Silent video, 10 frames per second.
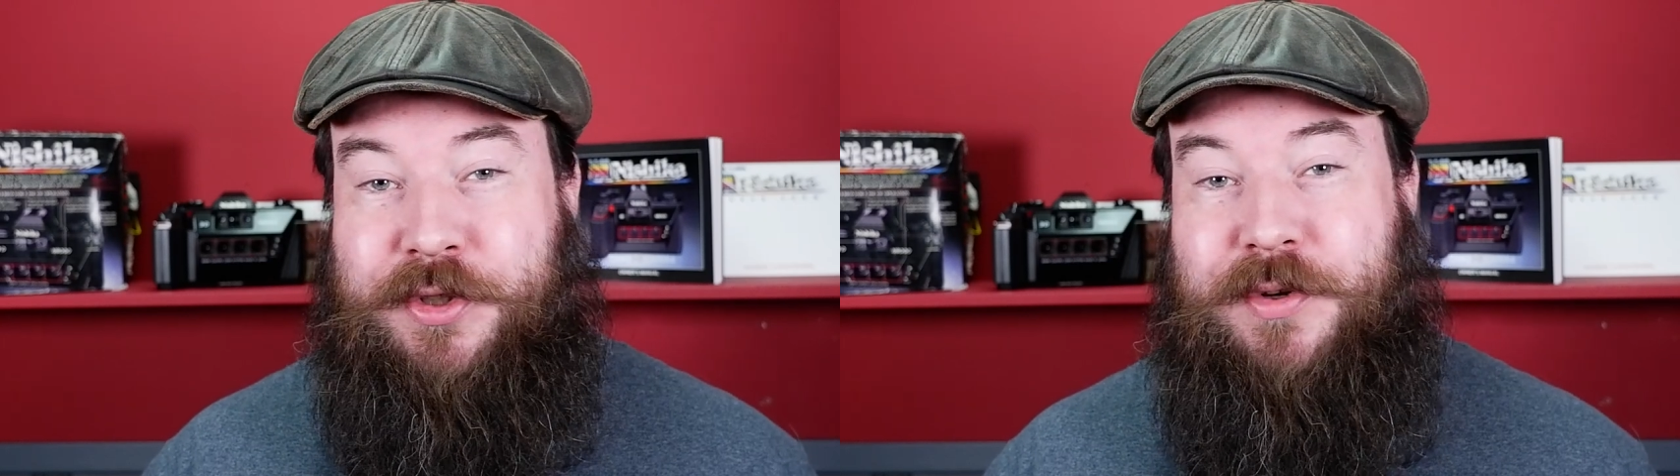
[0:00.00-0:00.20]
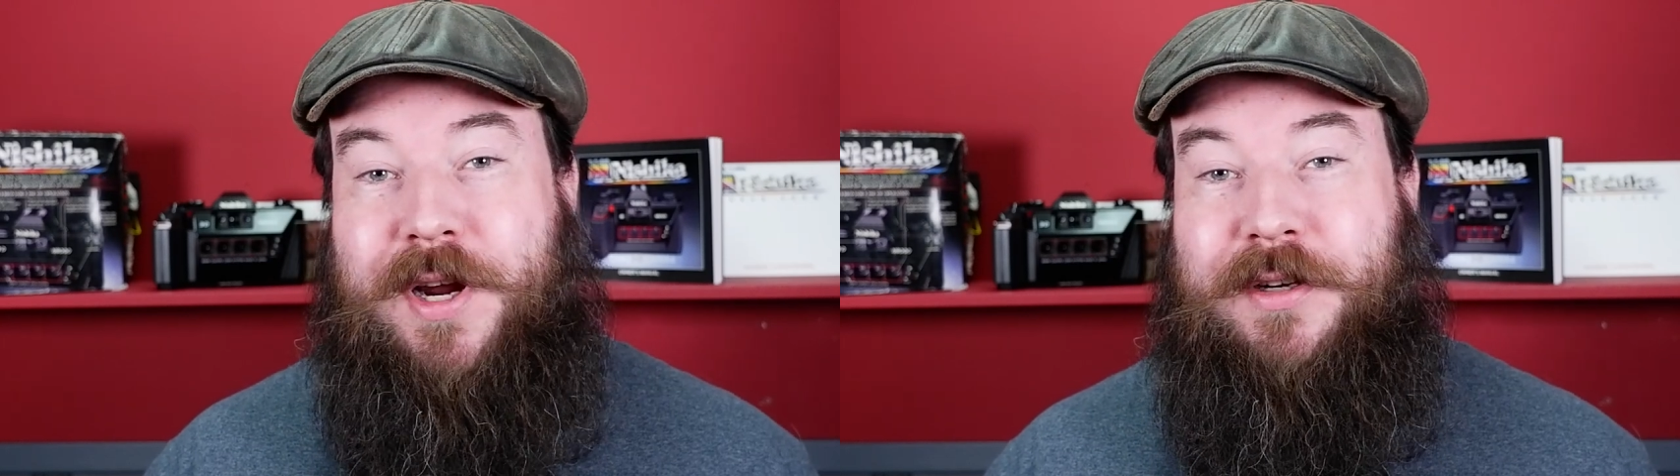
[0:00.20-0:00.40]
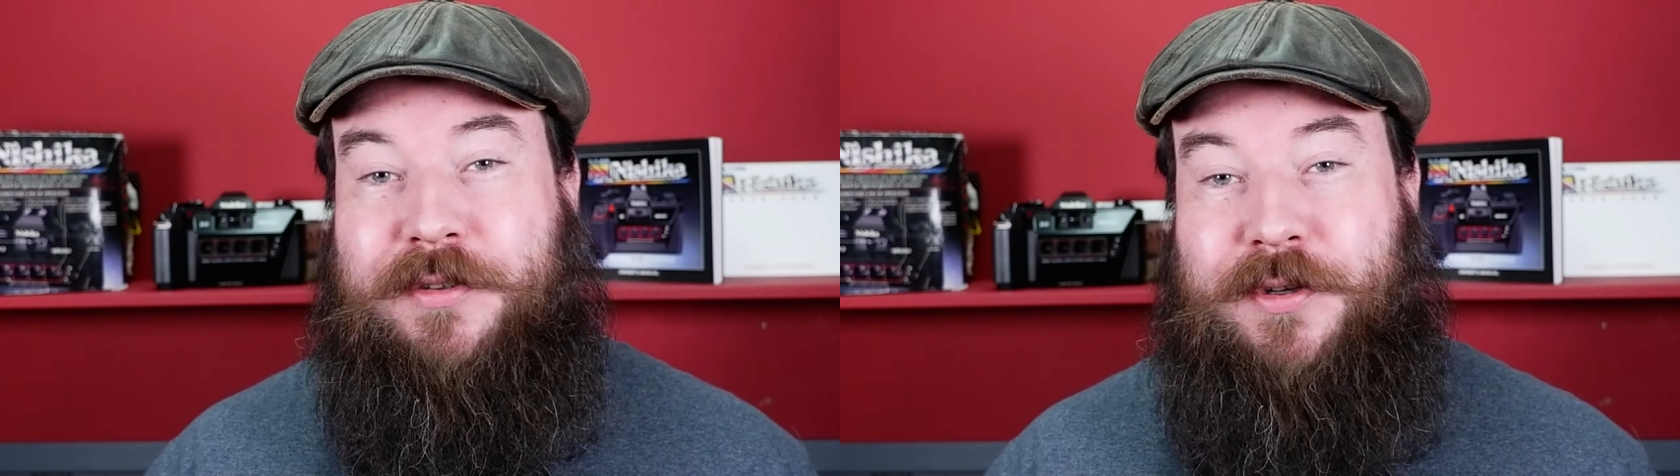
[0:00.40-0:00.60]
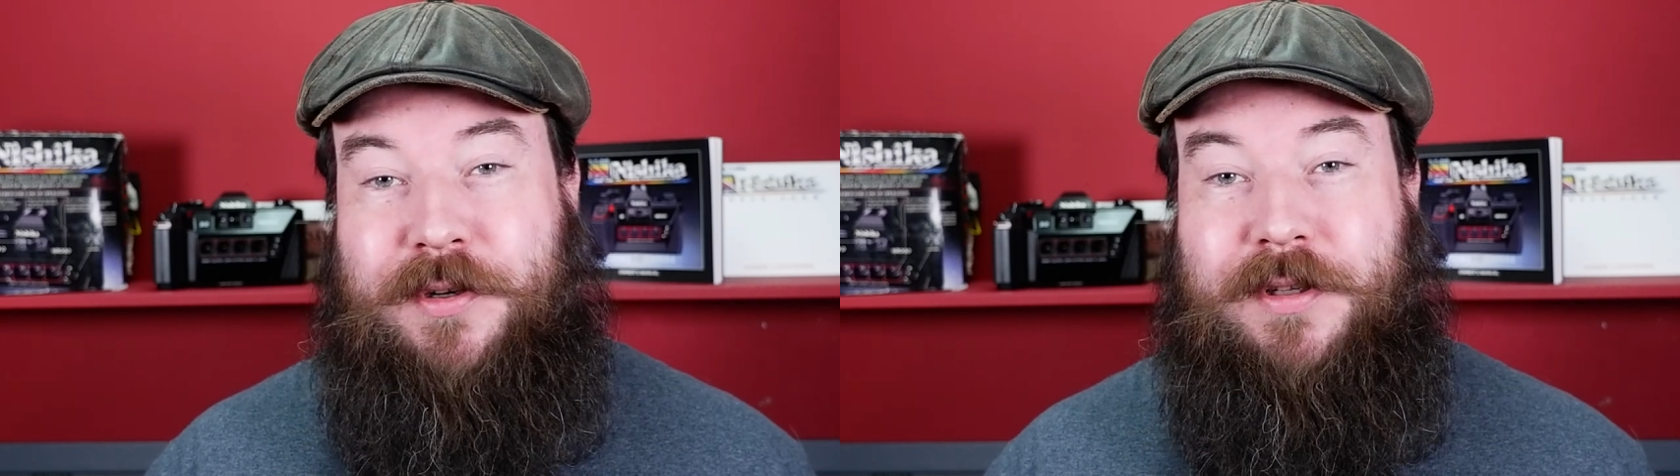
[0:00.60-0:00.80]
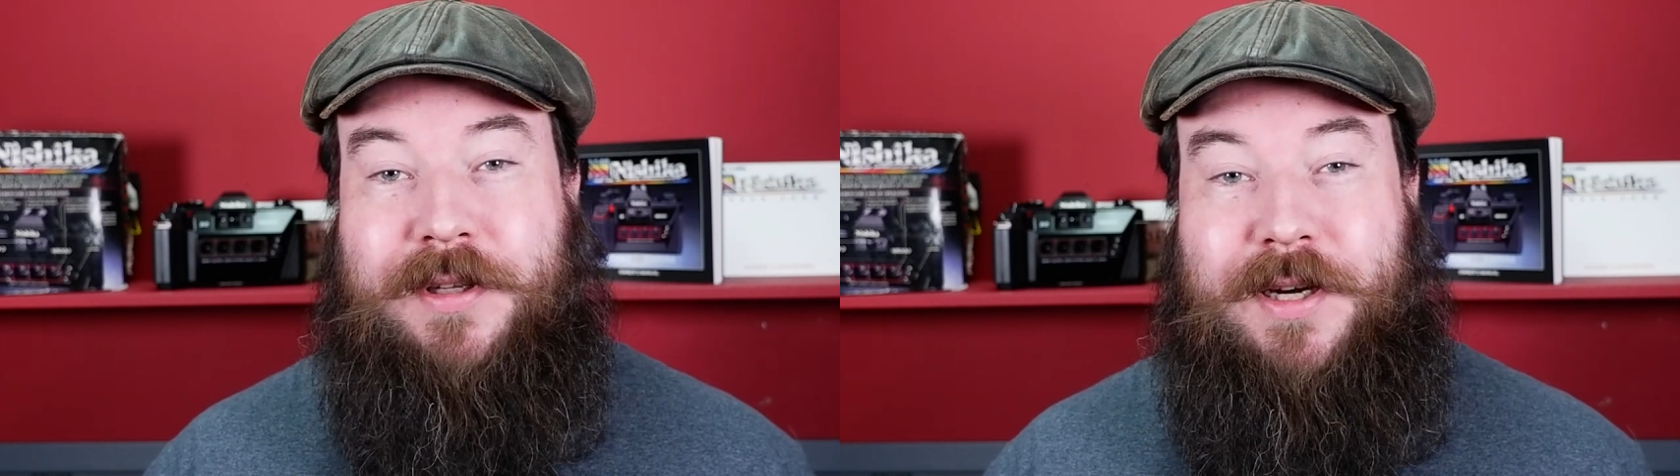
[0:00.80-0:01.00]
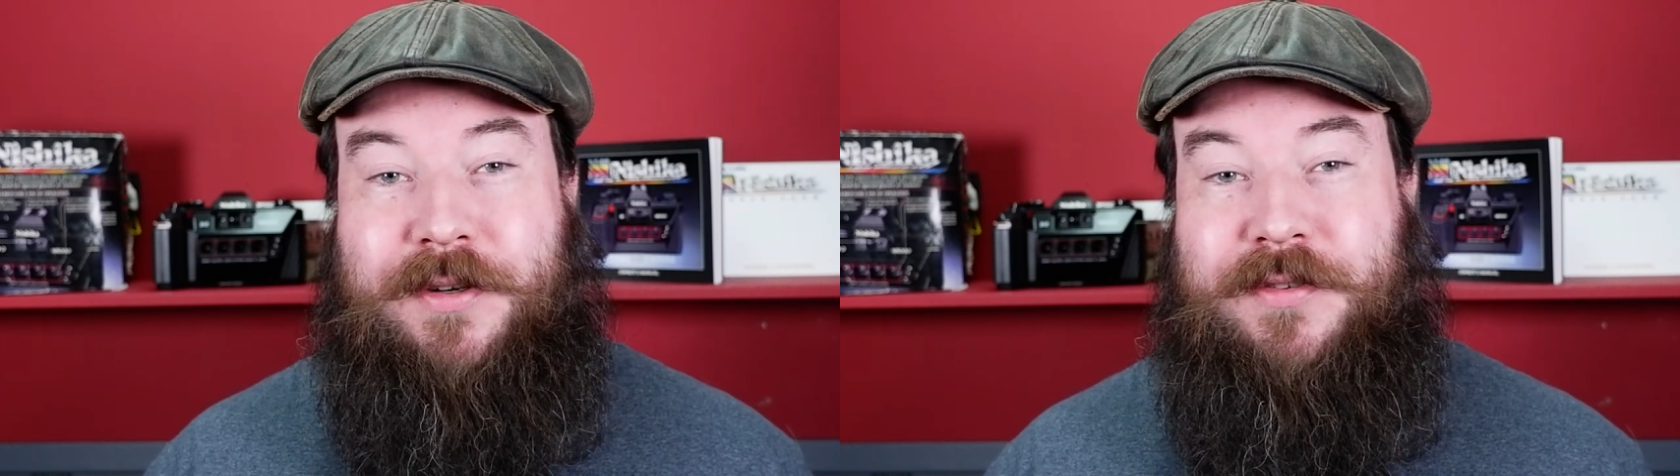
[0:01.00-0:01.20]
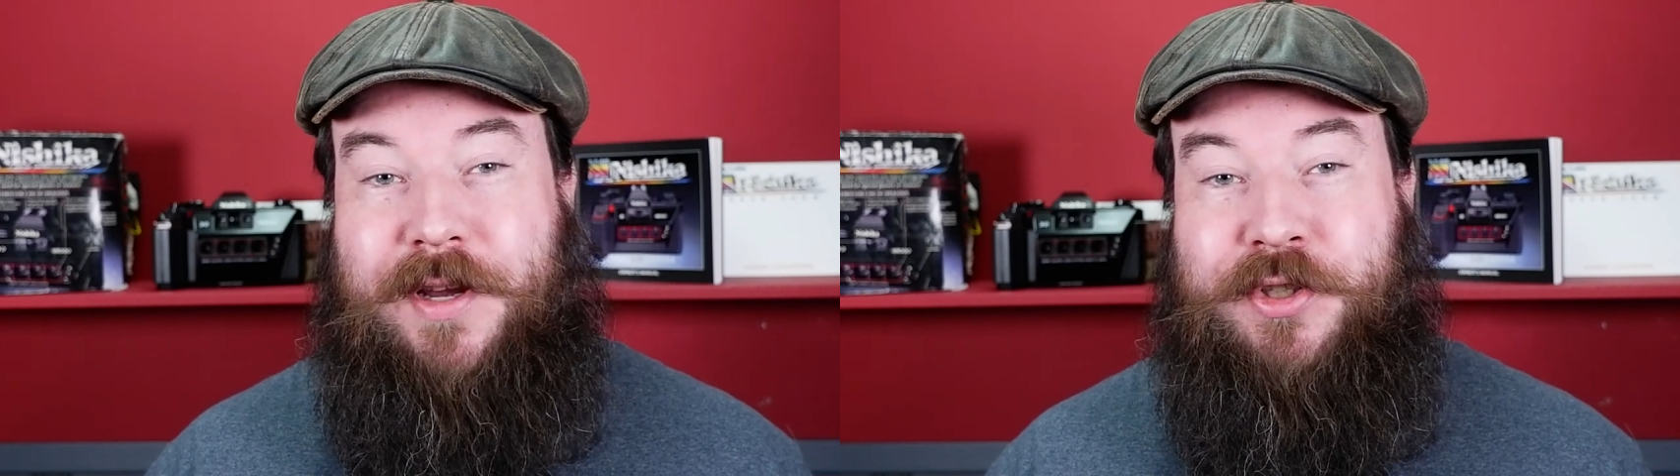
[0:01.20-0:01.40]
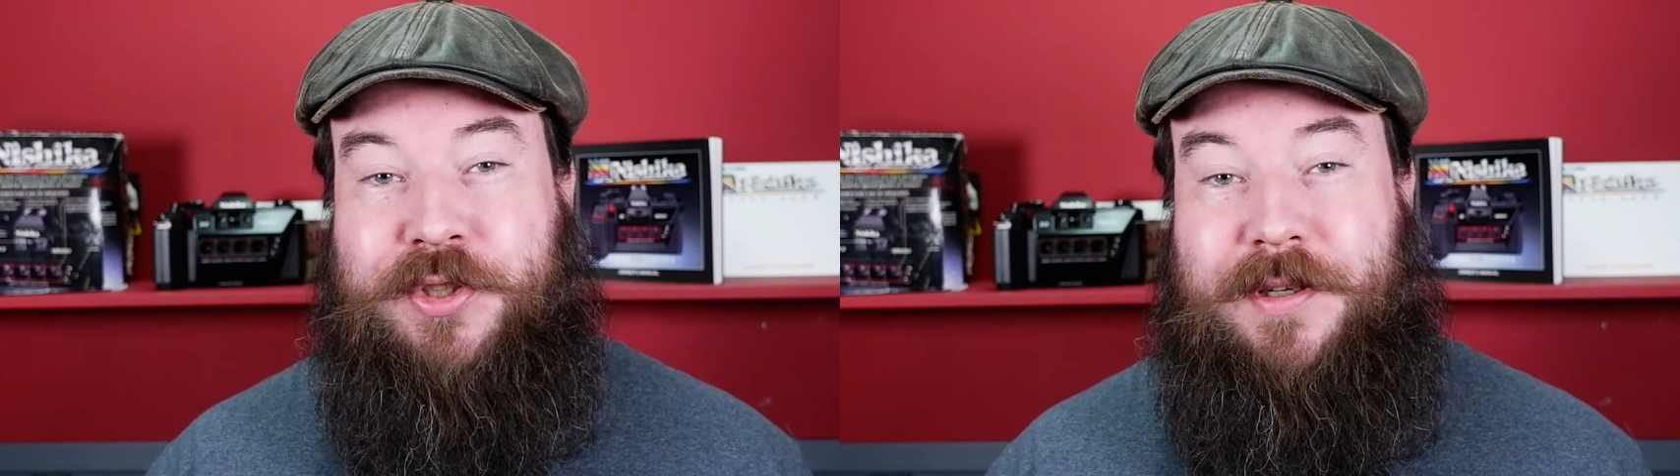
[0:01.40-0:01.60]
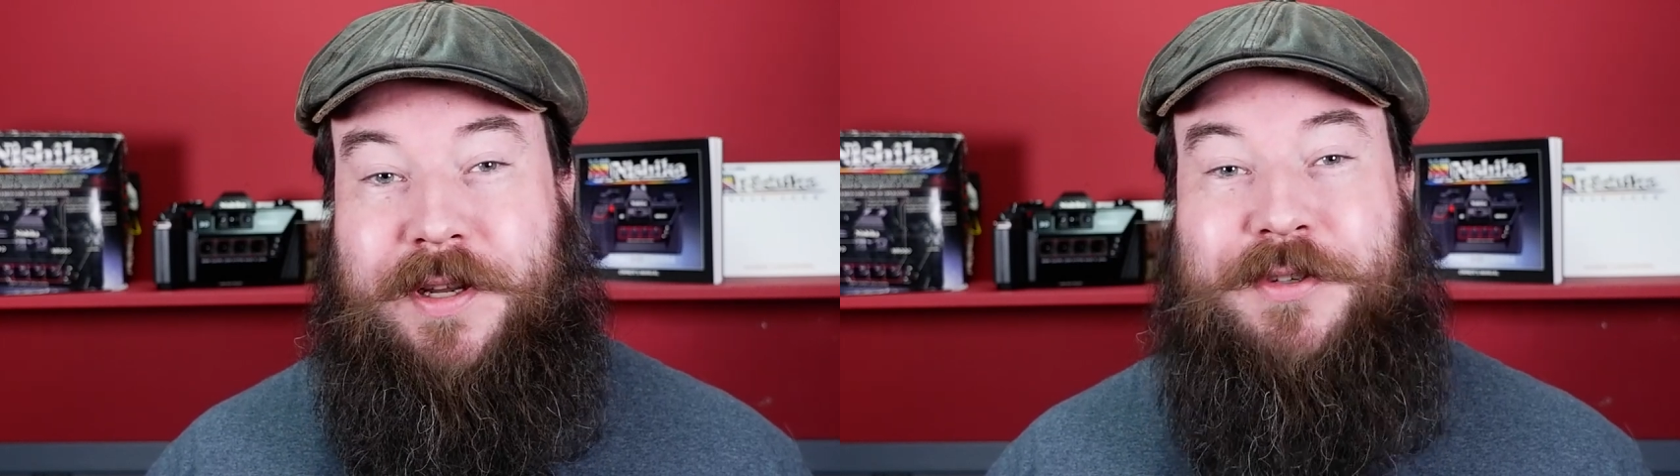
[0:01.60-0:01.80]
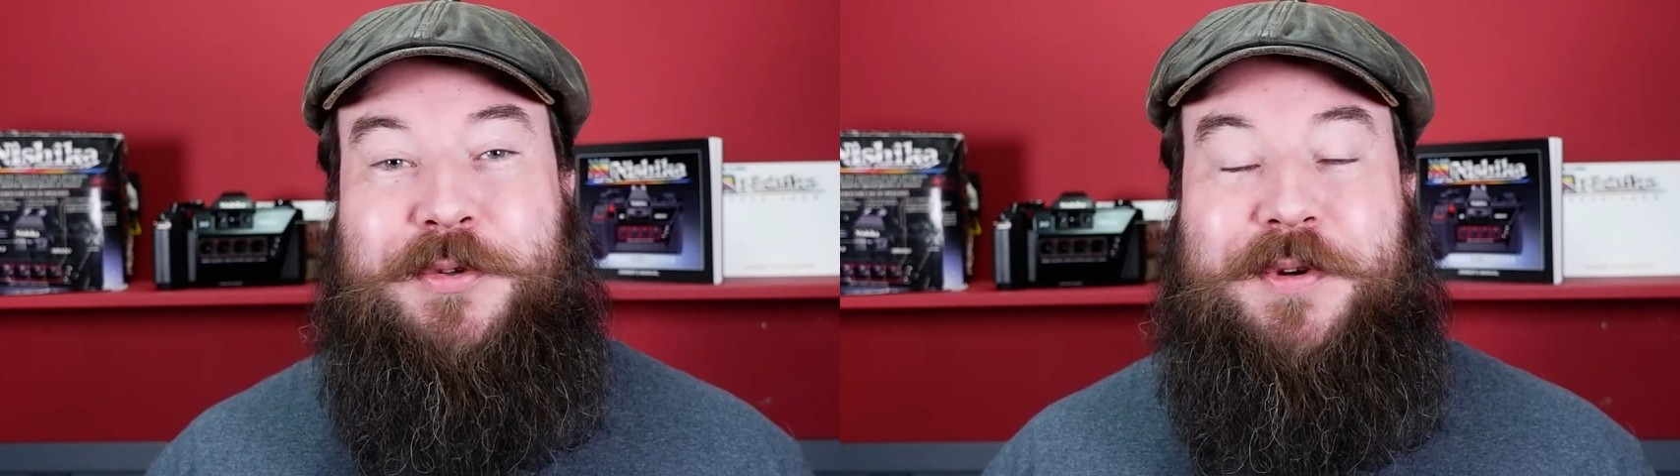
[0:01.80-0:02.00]
trying to turn the letter
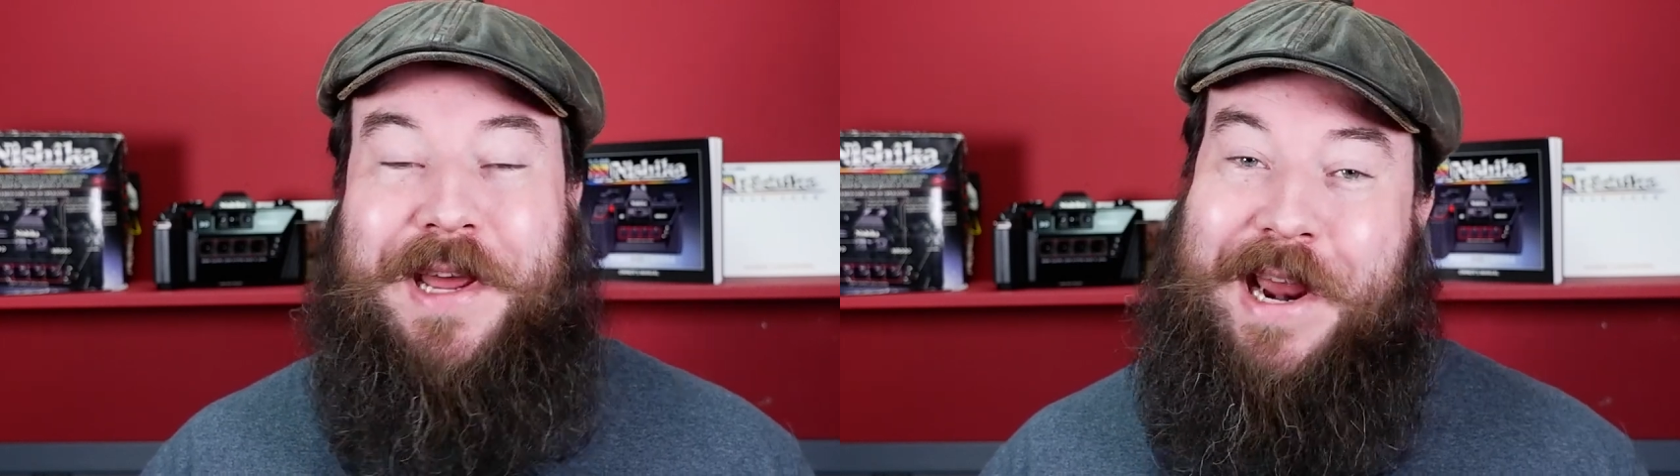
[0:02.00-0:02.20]
section into an